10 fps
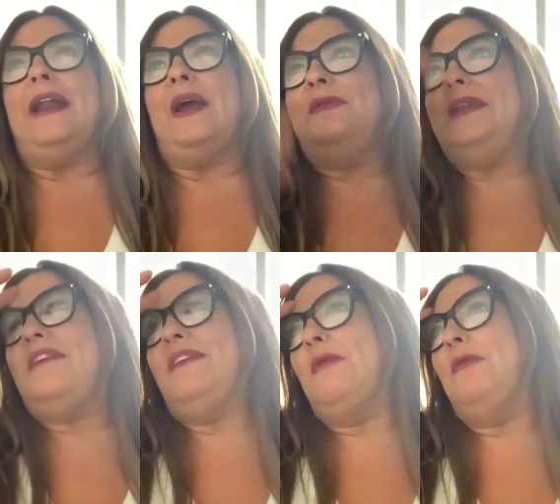And I'll
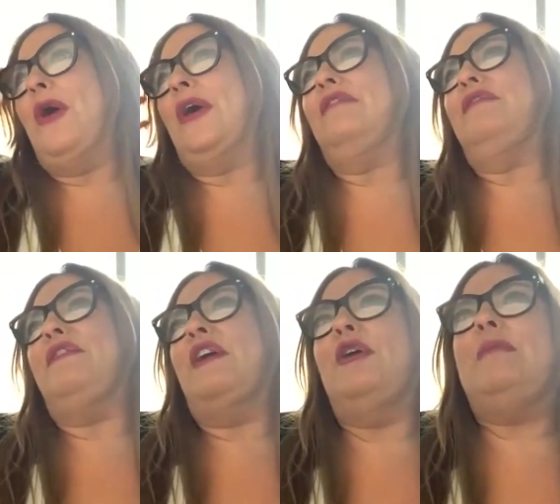never get work in
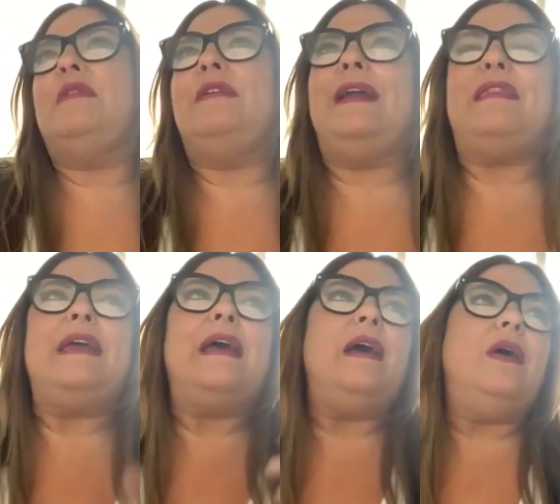film or anything
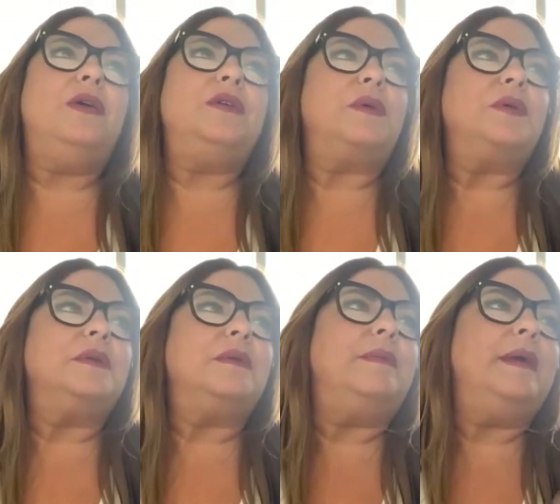else because of
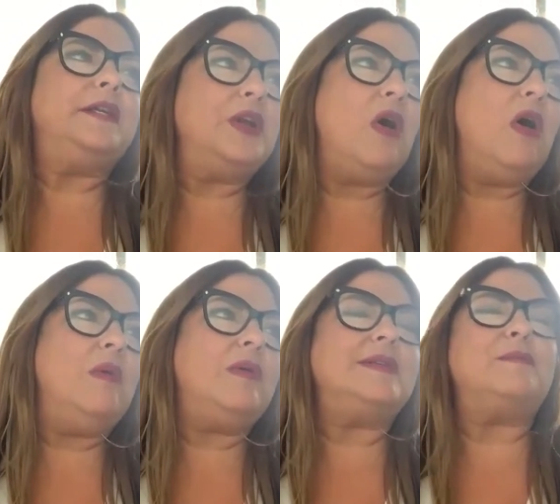a
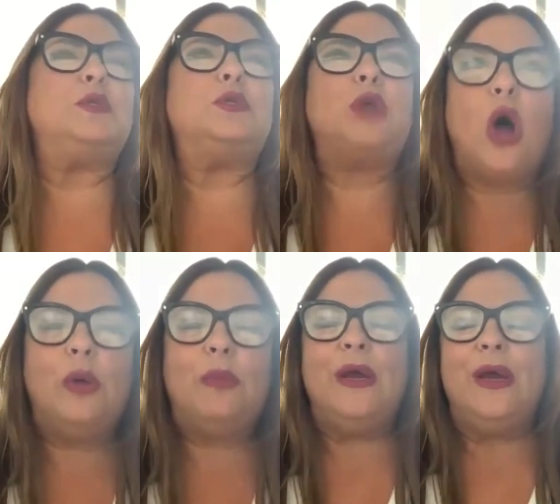pigeonhole, because I'm
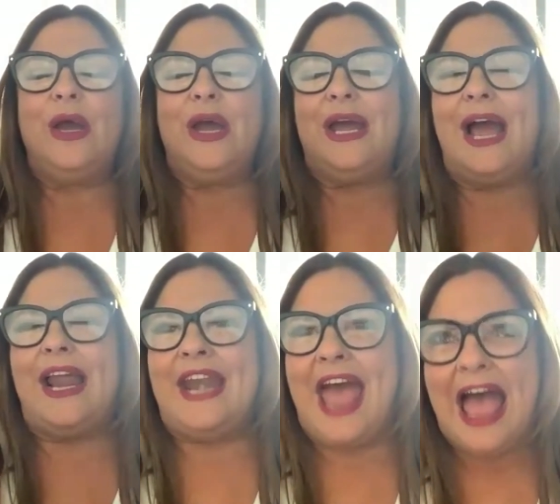so.
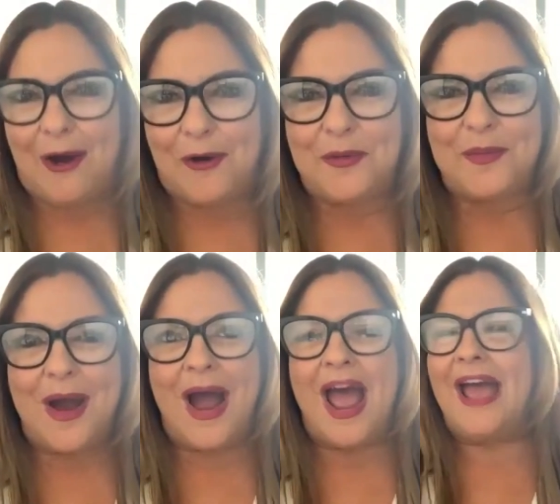Now
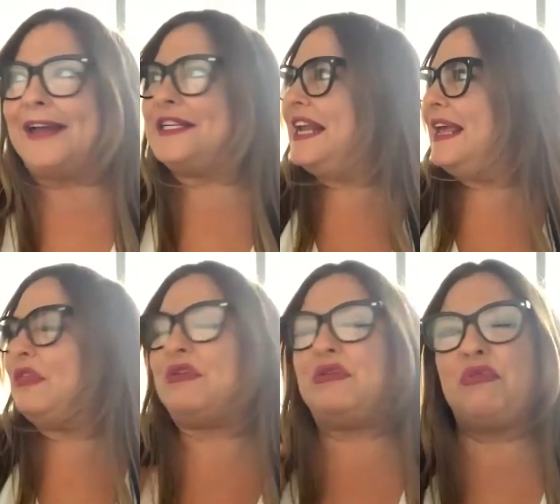I actually
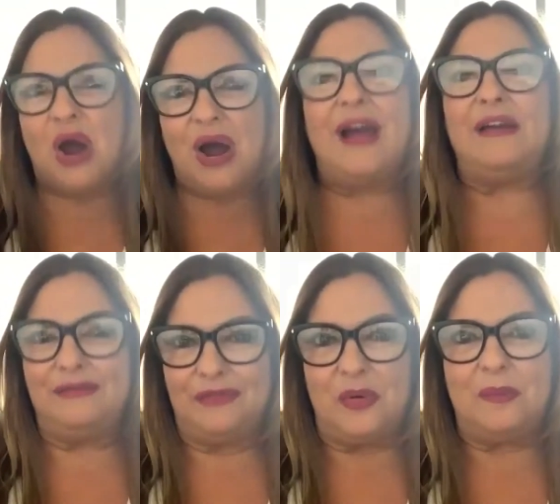thrive
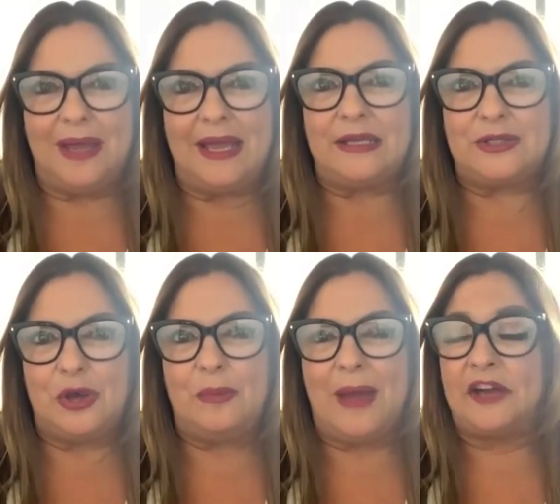on being a
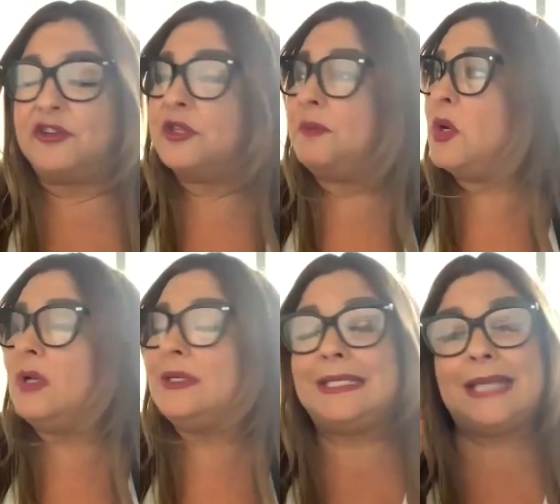soap actress
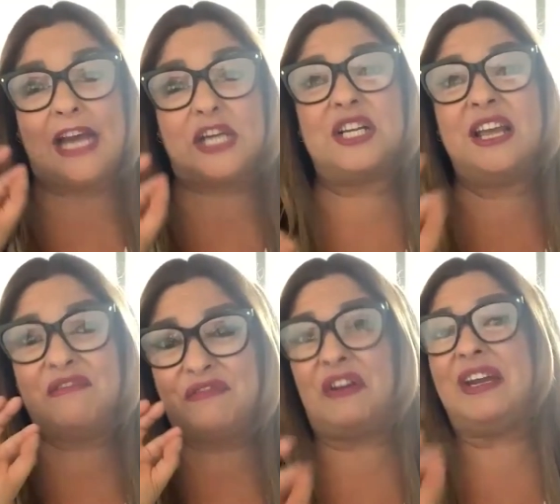because it's actually
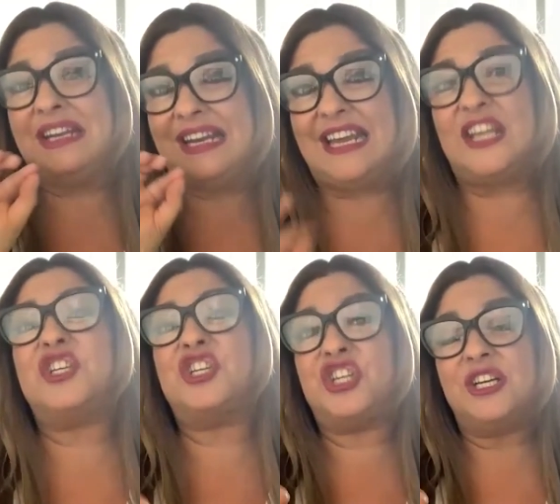a very
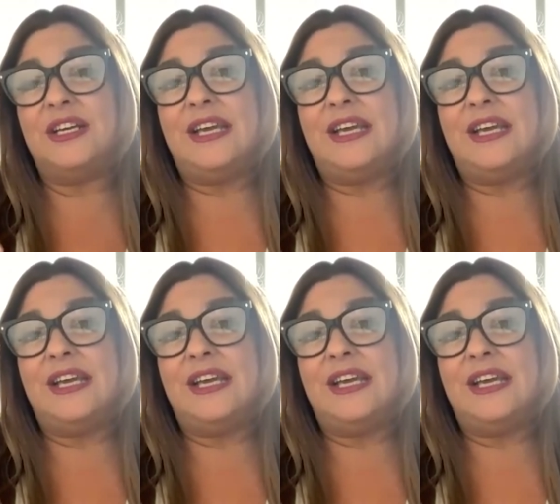niche.